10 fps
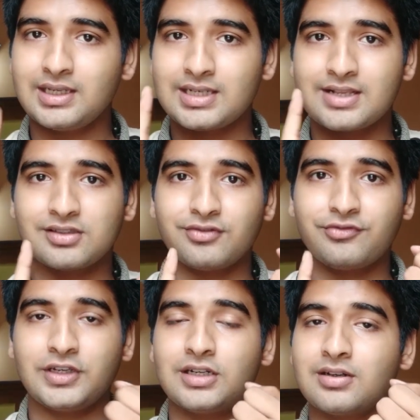It has a
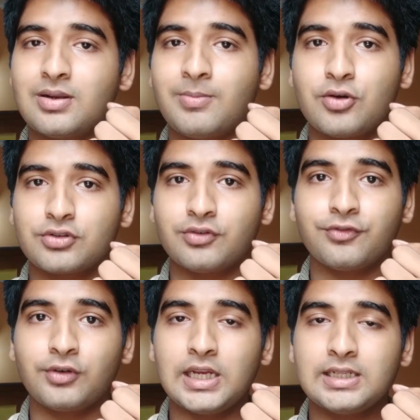fair amount
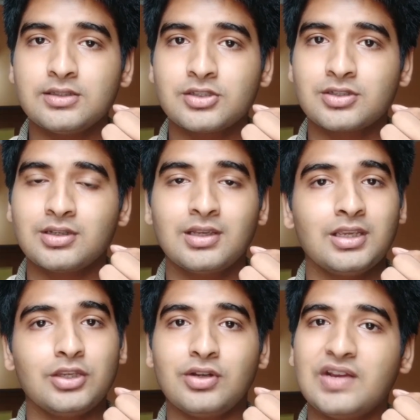of range.
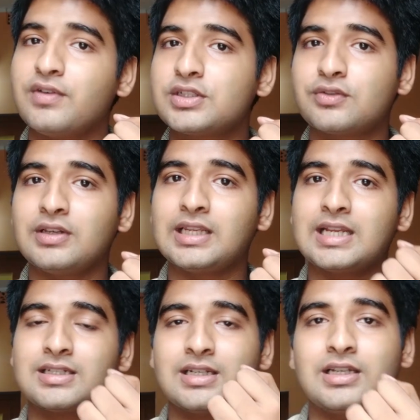Your neighbors will
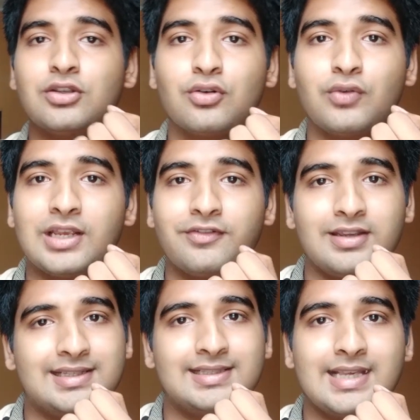get your
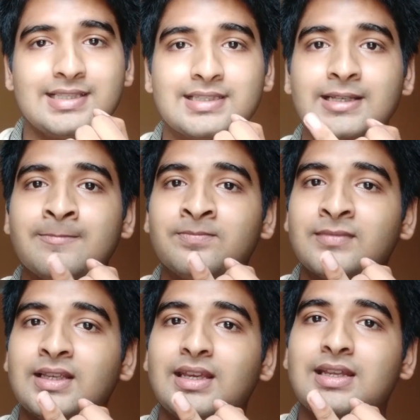Wi-Fi access.
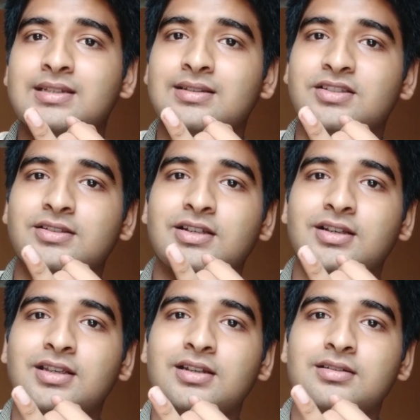It
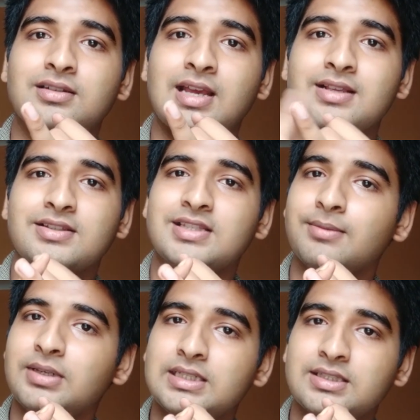has a
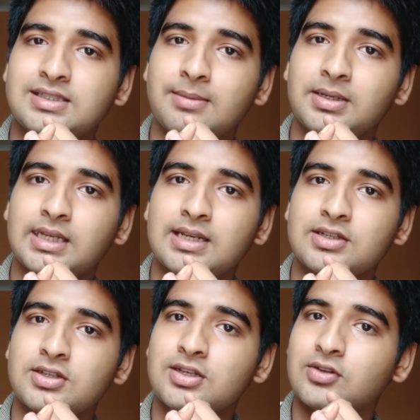stable
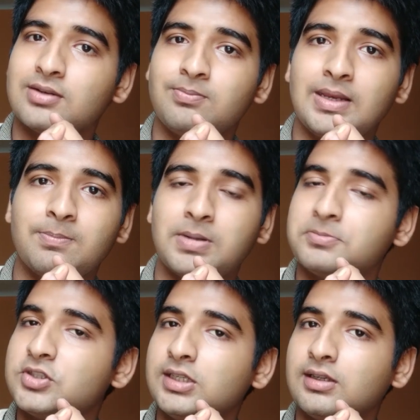connection. You can play
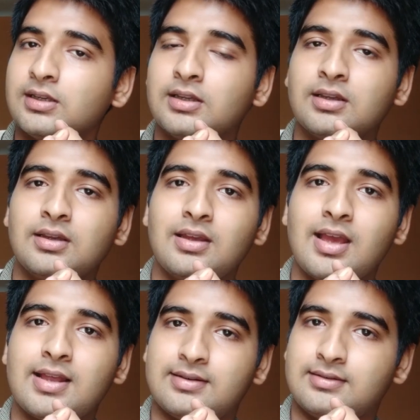PUBG
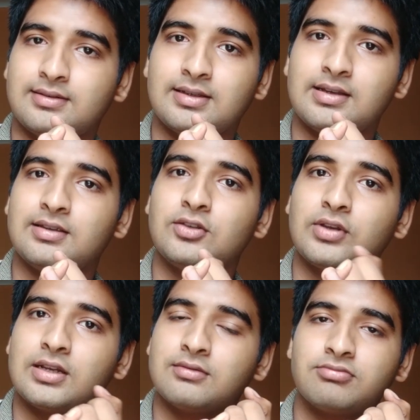and you
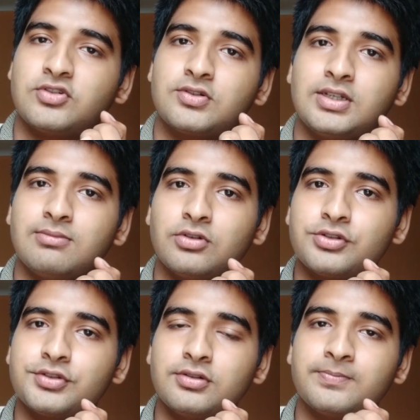can stream
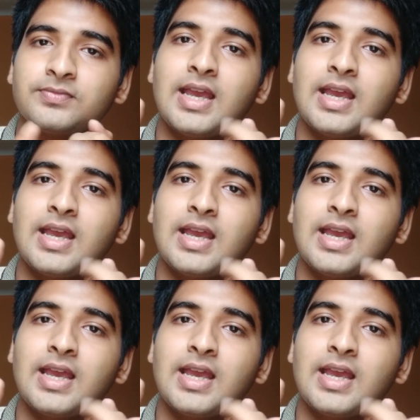also.